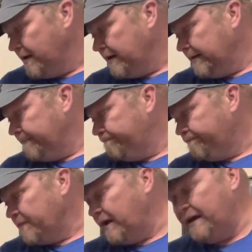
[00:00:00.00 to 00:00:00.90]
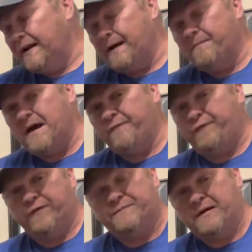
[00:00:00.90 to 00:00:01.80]
And I'm not a
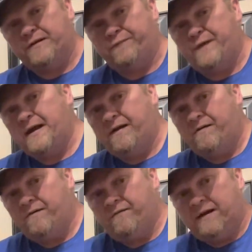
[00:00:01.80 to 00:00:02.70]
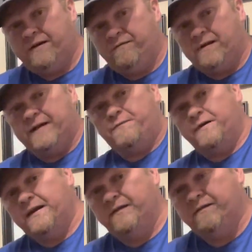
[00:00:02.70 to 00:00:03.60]
Phil Spector fan at all. I don't
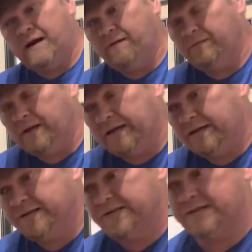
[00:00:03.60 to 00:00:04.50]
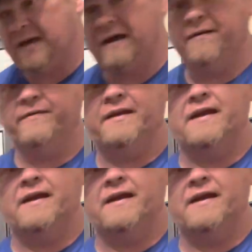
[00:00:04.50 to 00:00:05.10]
like his style that he